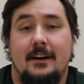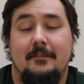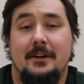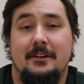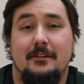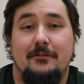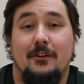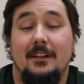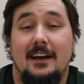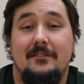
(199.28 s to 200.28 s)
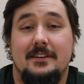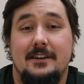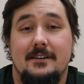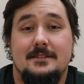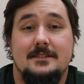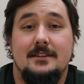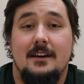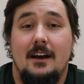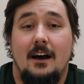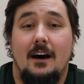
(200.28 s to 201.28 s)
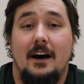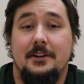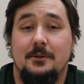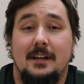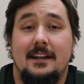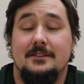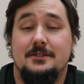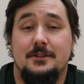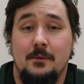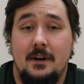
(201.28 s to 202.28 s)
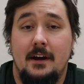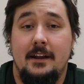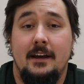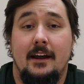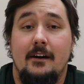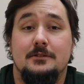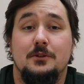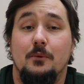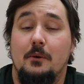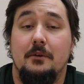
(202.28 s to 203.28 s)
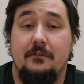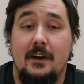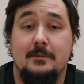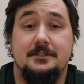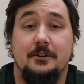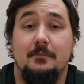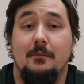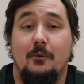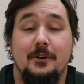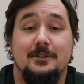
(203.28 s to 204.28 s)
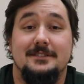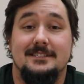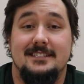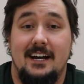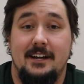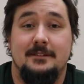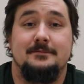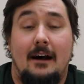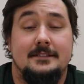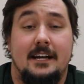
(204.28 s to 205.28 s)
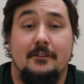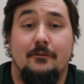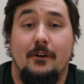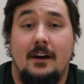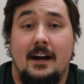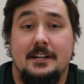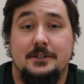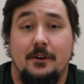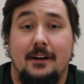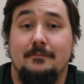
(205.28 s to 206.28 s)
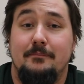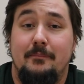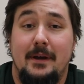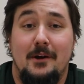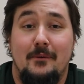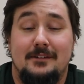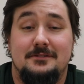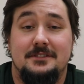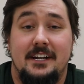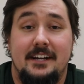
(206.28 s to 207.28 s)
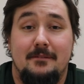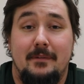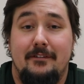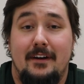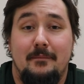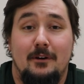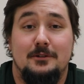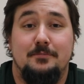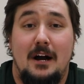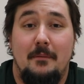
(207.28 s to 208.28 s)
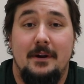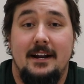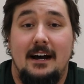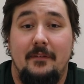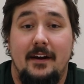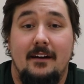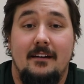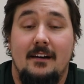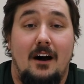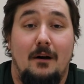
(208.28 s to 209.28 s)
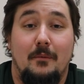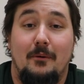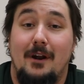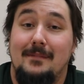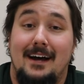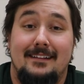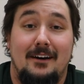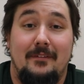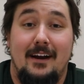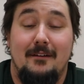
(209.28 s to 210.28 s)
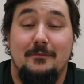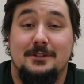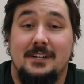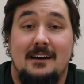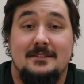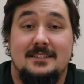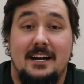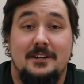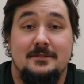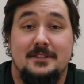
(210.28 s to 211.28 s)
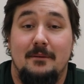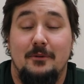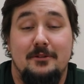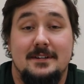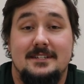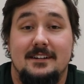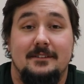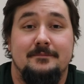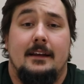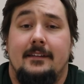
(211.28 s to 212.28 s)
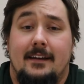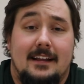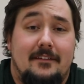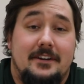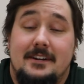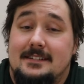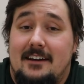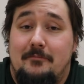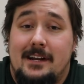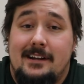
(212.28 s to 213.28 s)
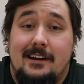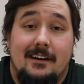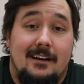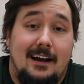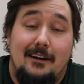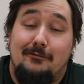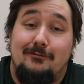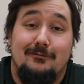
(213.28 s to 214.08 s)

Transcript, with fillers: I've been here for 11 years. Uh, I do a lot of the stone cutting and I also work with families doing memorial design. Outside of work, I enjoy being in West Virginia. My family owns property down there. Um, and when I'm not down there, I'm usually outside doing something with my son. In the 11 years I've been here, I've